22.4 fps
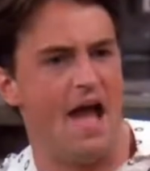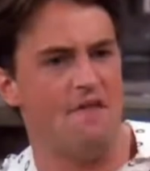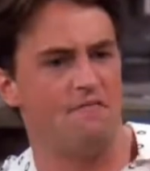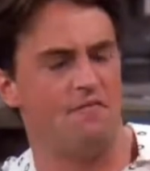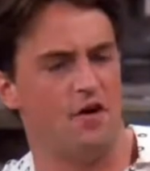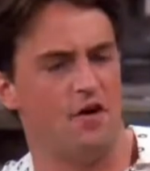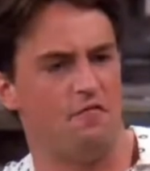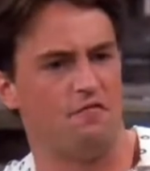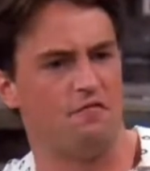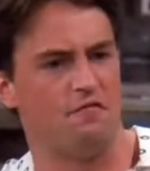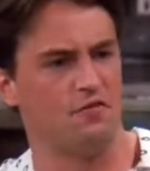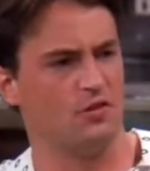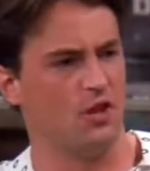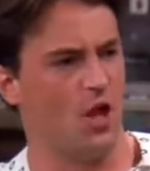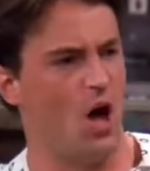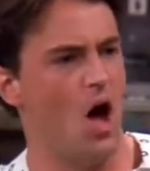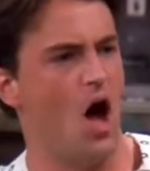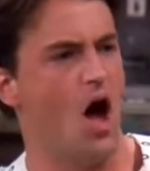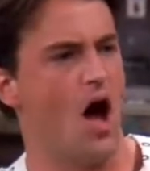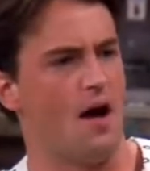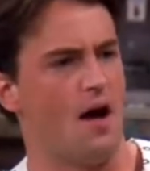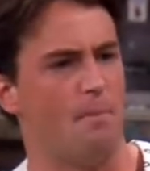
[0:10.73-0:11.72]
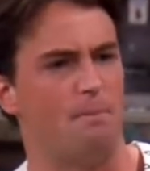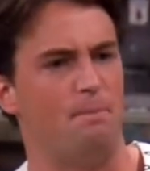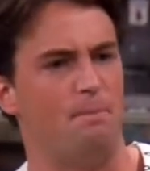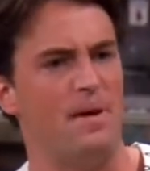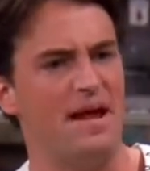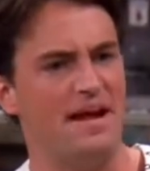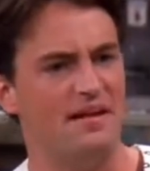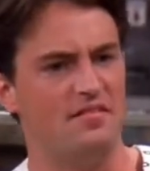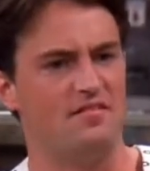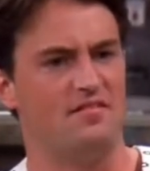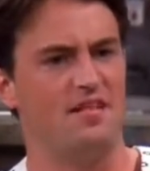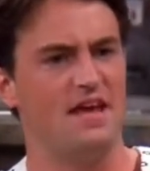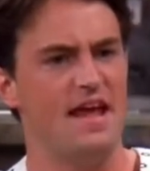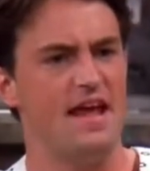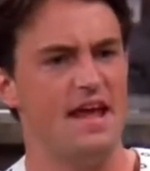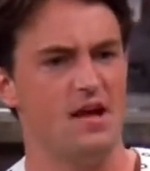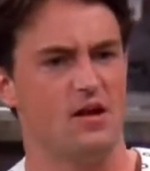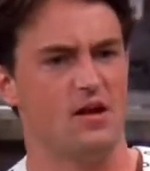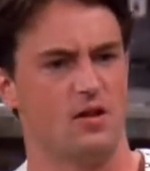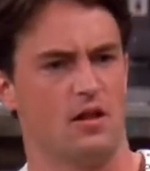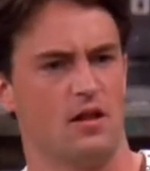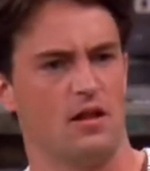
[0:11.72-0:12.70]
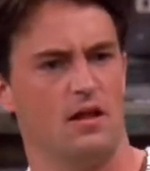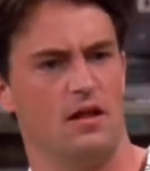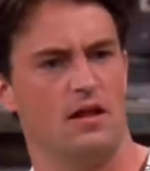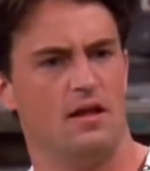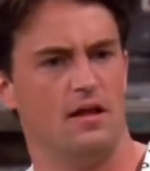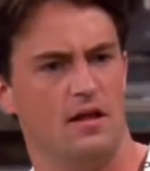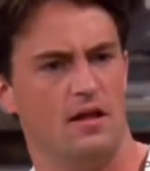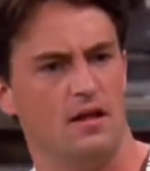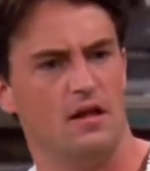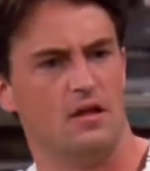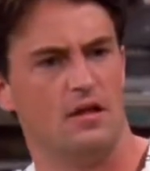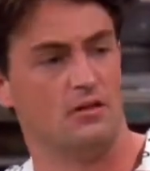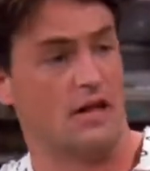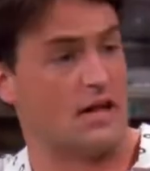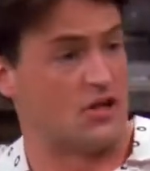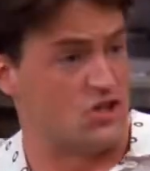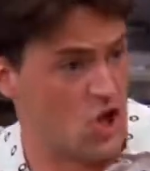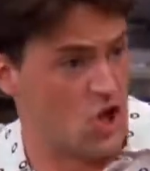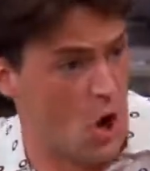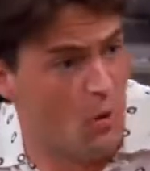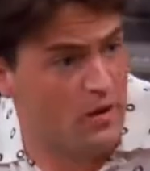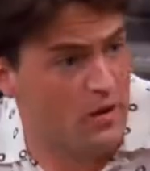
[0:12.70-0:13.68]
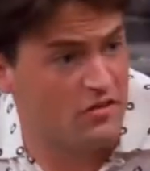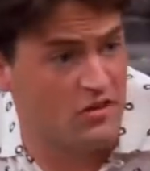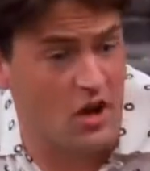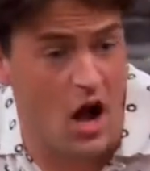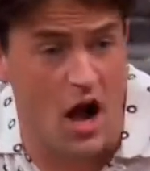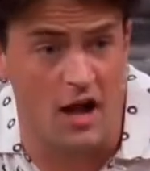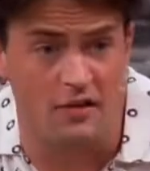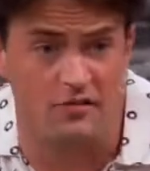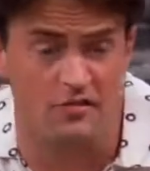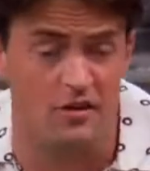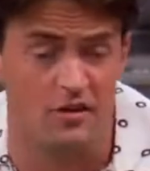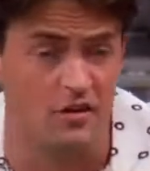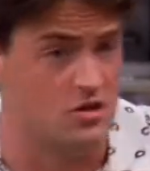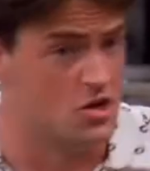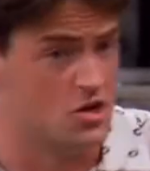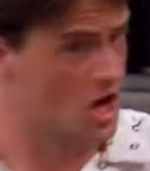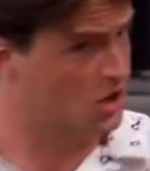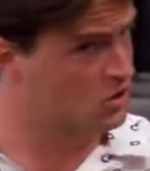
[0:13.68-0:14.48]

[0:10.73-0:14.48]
have a flaw. Big deal. Like Joey's constant